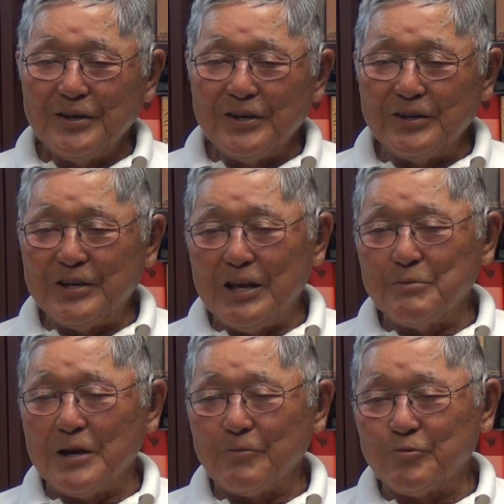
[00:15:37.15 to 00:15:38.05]
he came
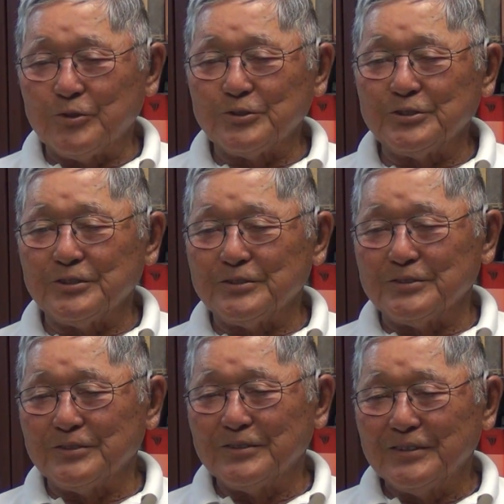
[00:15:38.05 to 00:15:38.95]
after us
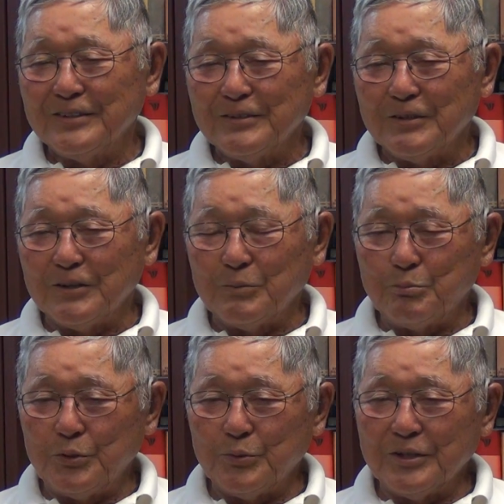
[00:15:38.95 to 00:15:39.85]
in
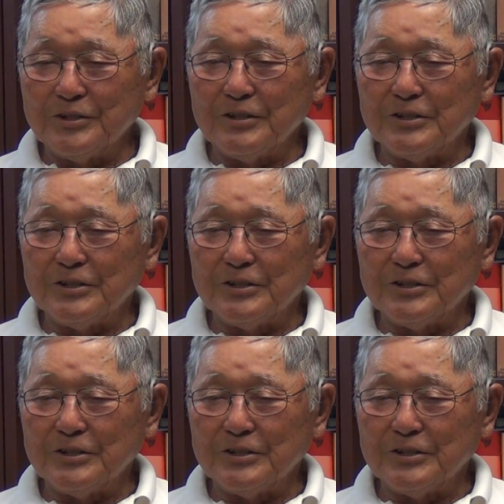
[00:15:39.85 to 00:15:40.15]
Puente.